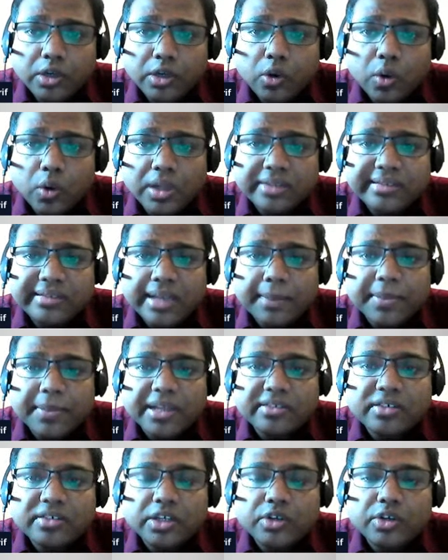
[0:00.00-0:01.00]
local
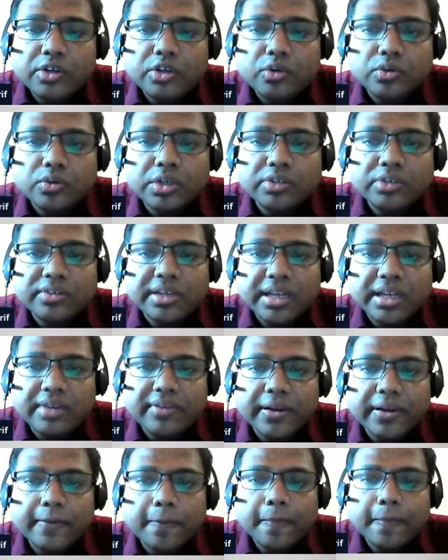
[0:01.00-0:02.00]
supplies during
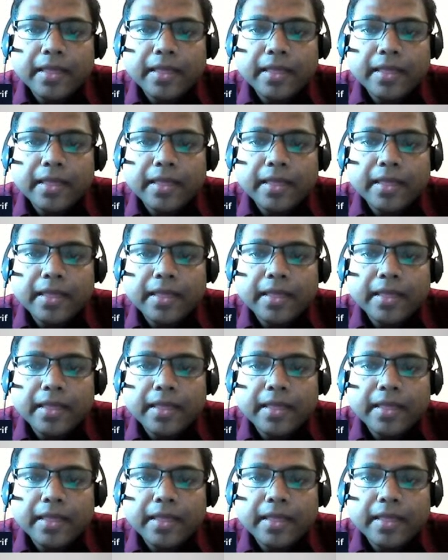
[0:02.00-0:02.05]
2011.